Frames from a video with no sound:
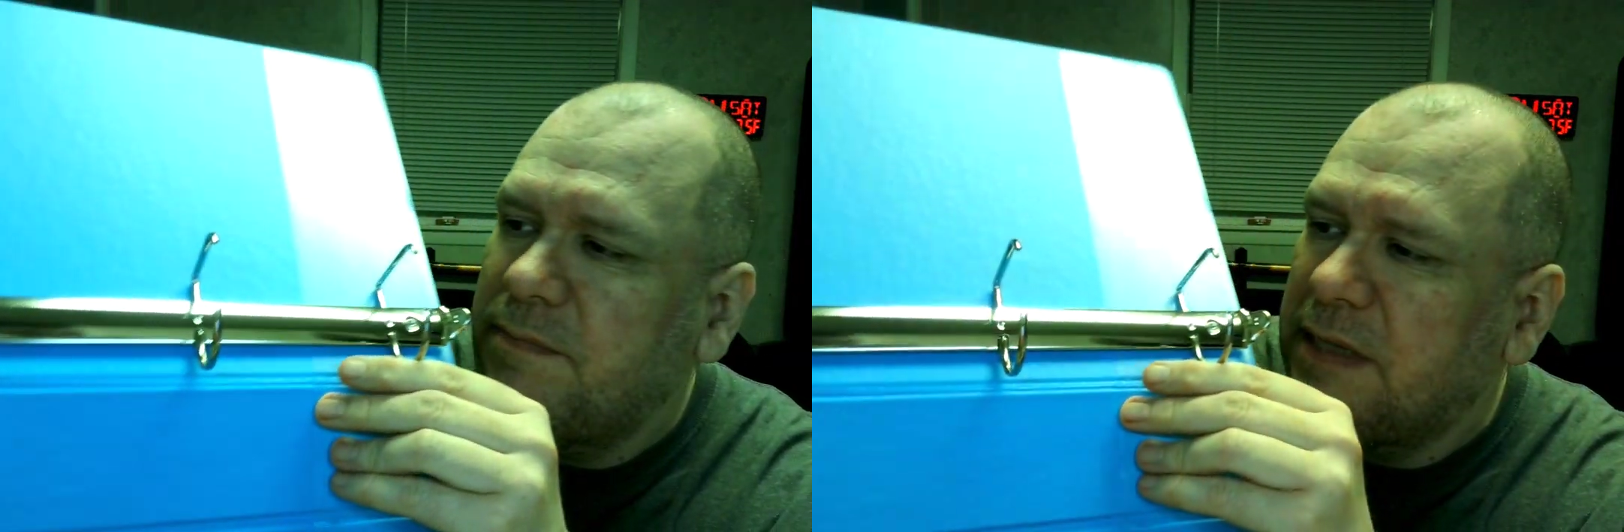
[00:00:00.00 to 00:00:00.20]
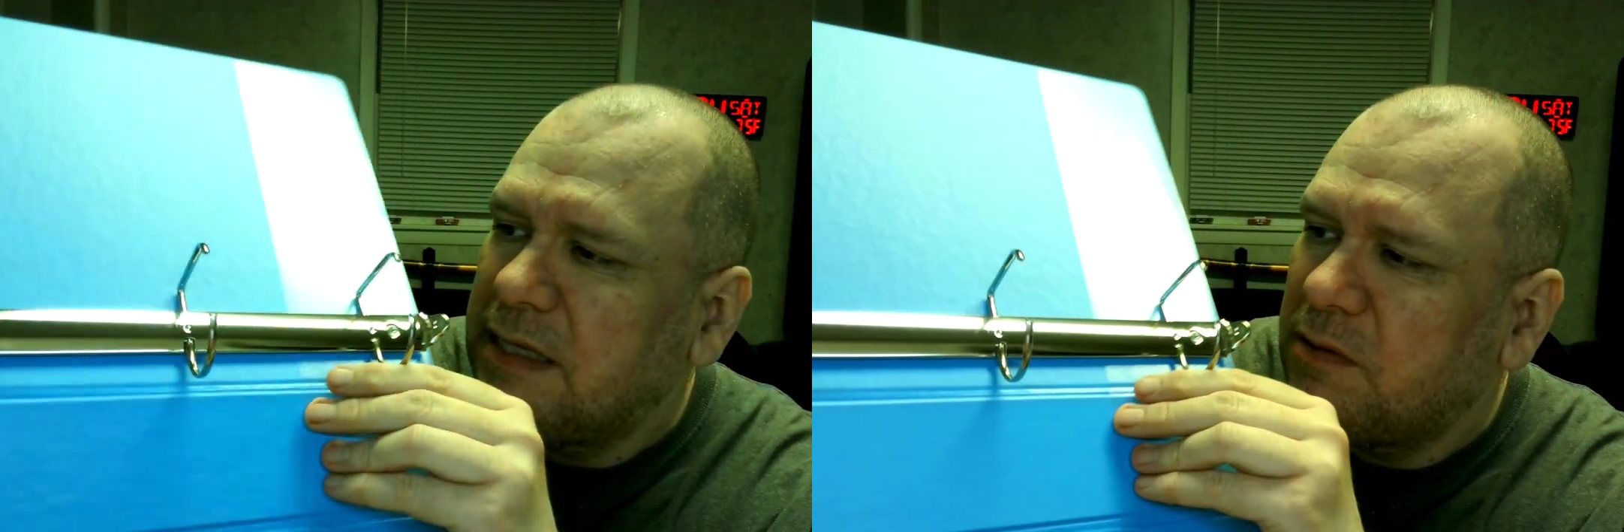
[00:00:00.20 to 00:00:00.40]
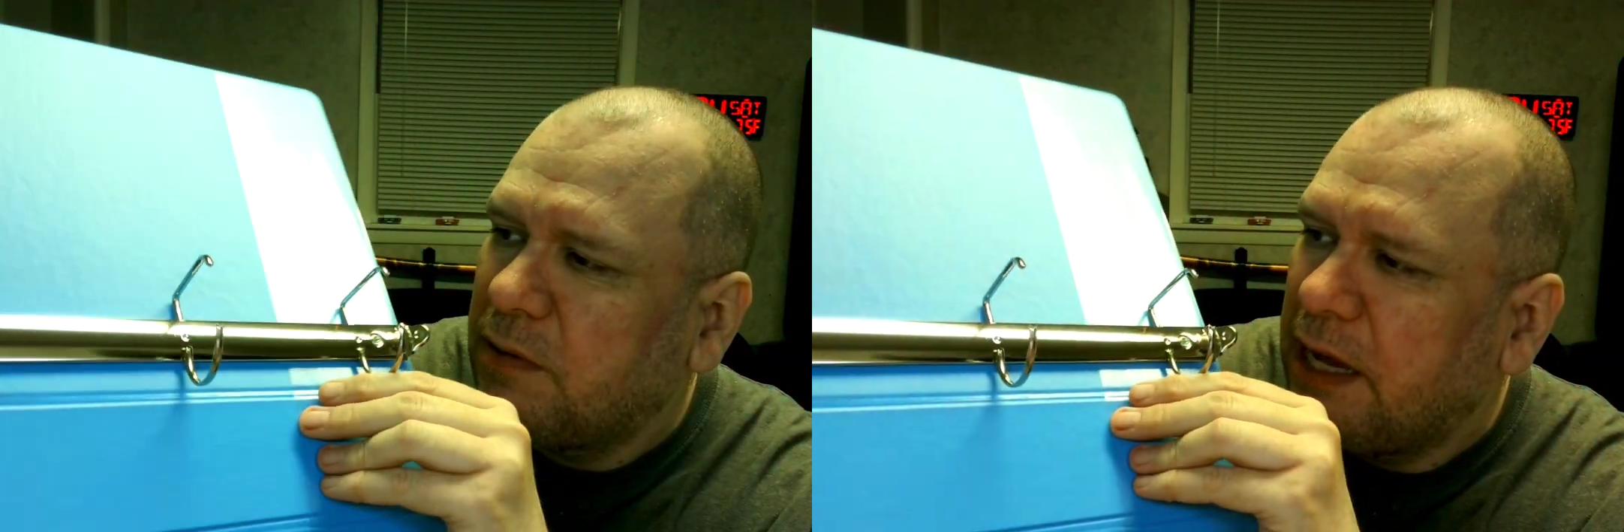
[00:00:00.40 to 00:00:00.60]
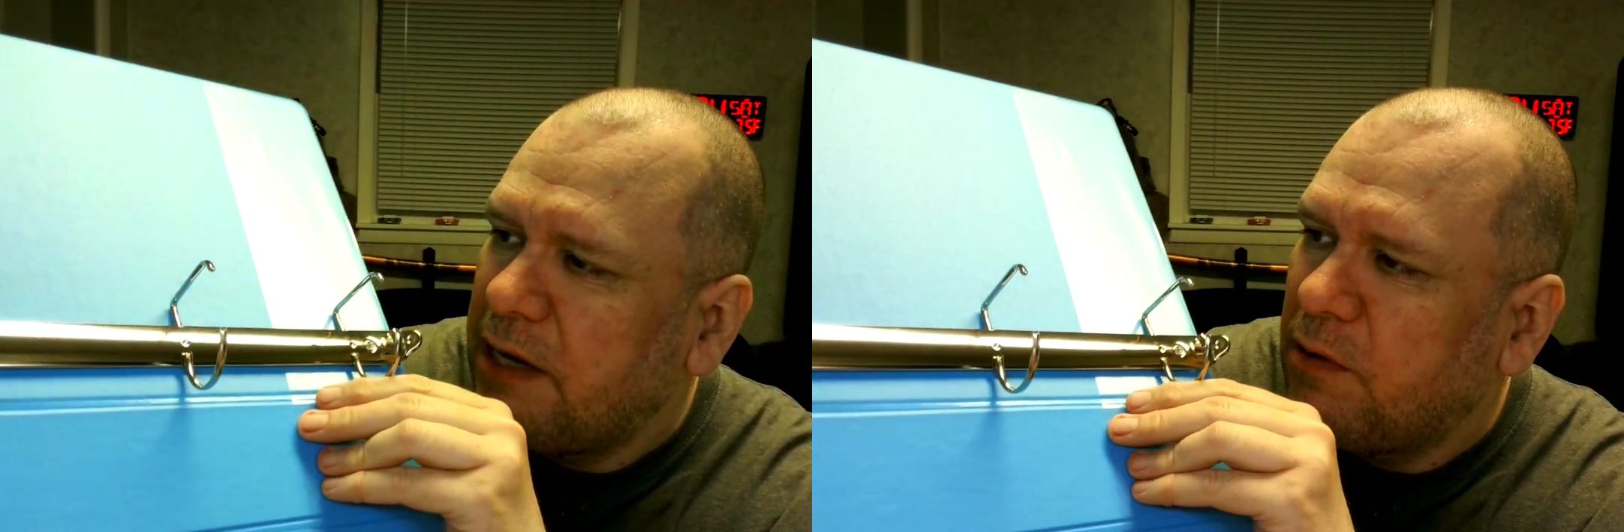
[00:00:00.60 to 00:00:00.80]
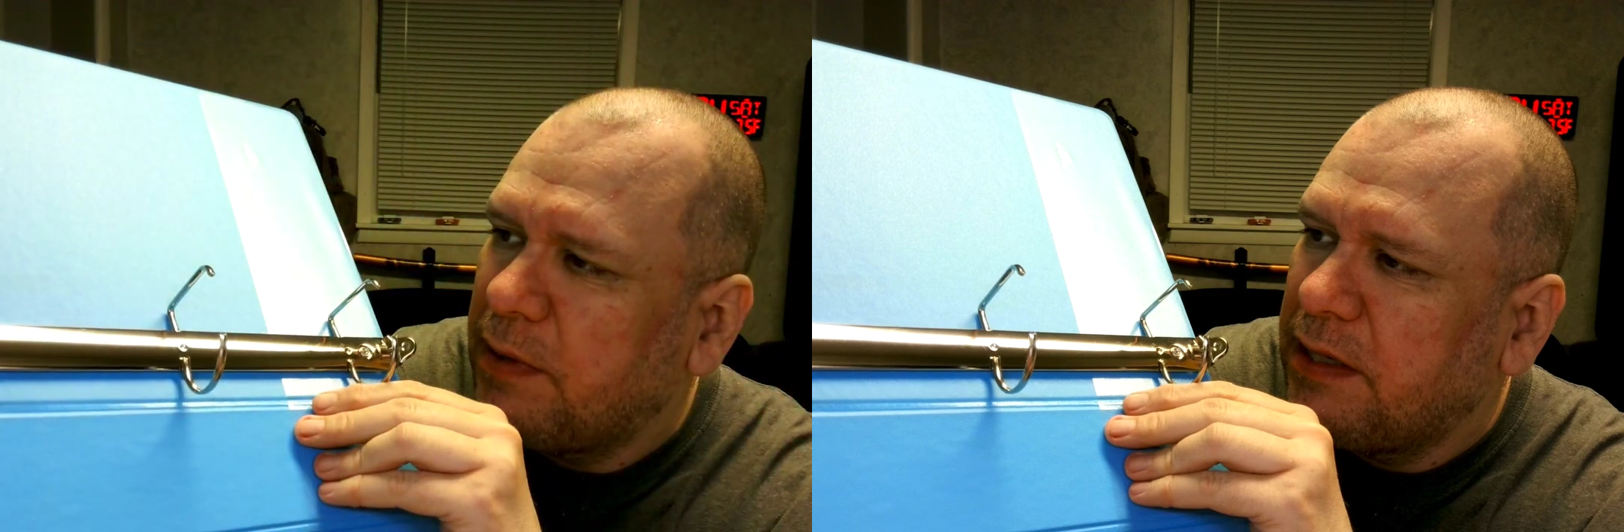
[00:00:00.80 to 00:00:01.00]
That's okay,
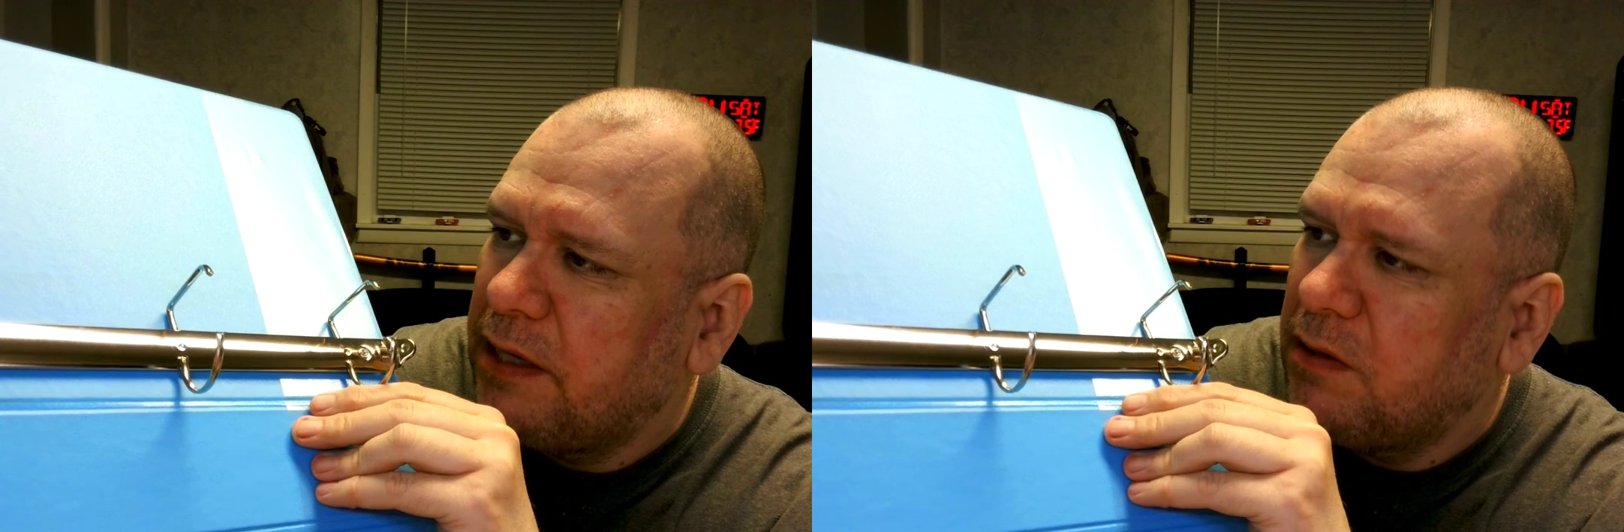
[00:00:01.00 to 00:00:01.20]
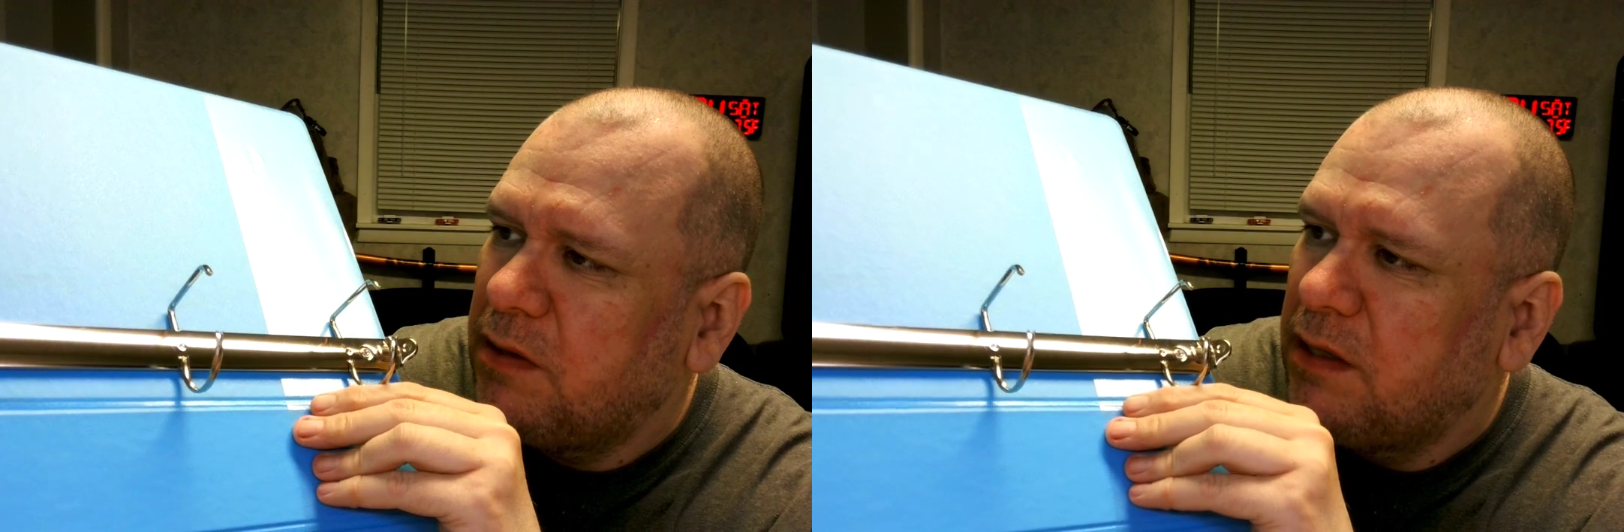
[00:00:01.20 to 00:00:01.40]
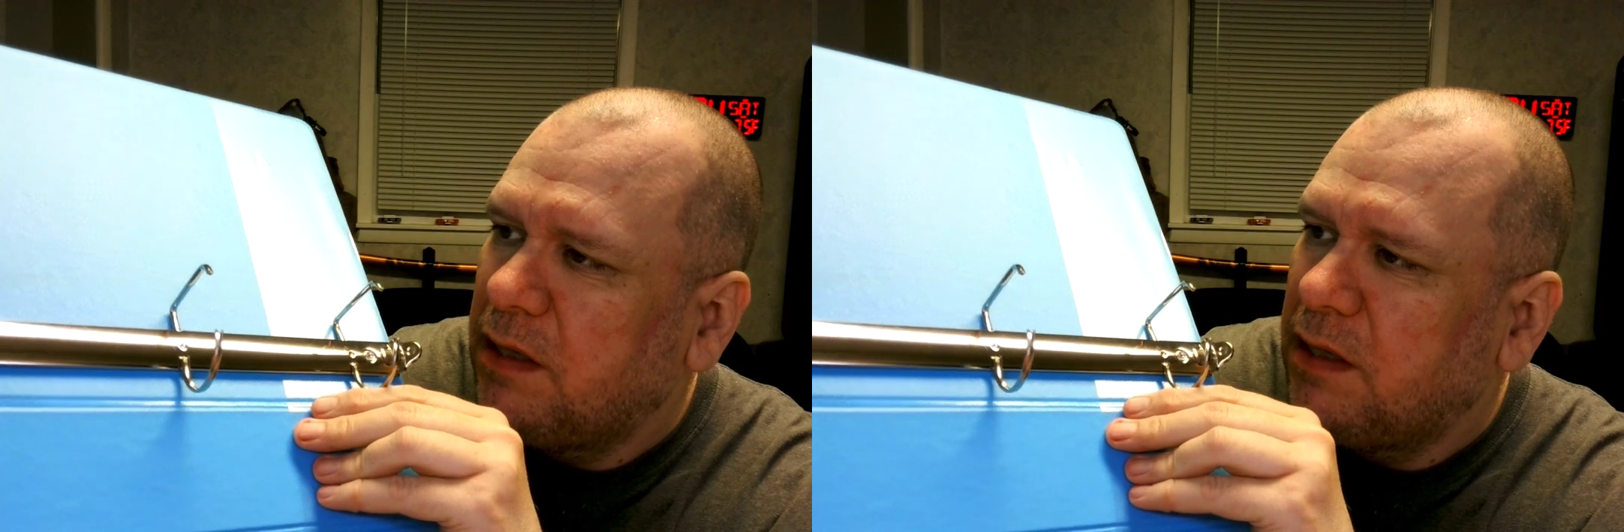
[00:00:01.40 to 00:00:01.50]
no big deal.